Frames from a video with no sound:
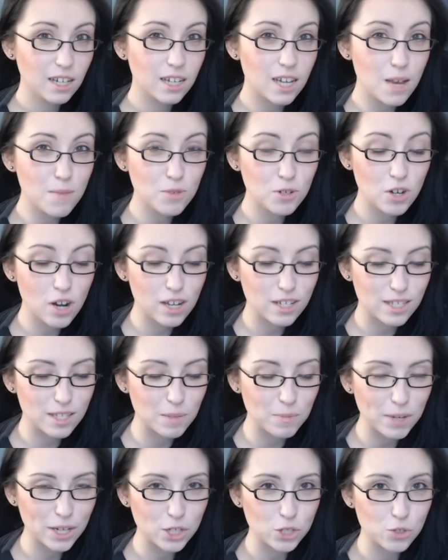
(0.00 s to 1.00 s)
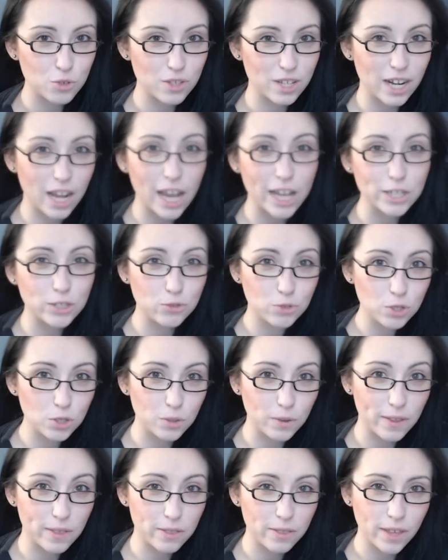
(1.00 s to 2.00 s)
come across the picture that I
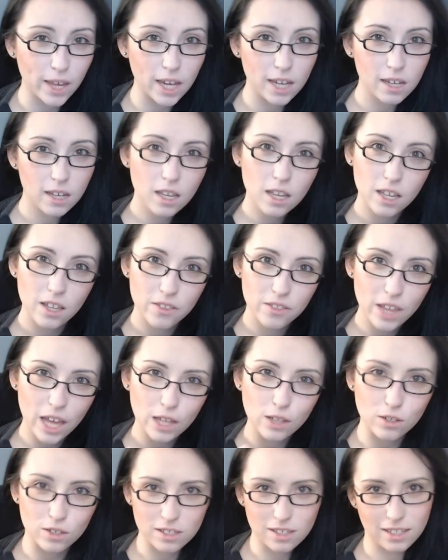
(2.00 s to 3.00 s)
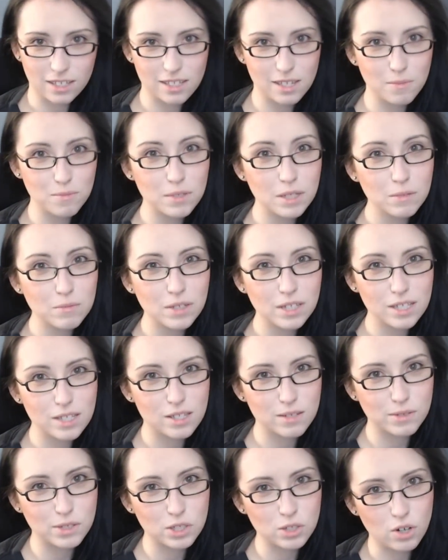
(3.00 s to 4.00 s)
drew and think, that looks like something
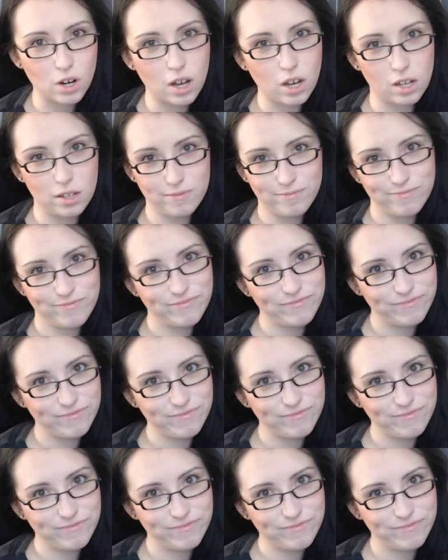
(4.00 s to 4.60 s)
Melissa would draw.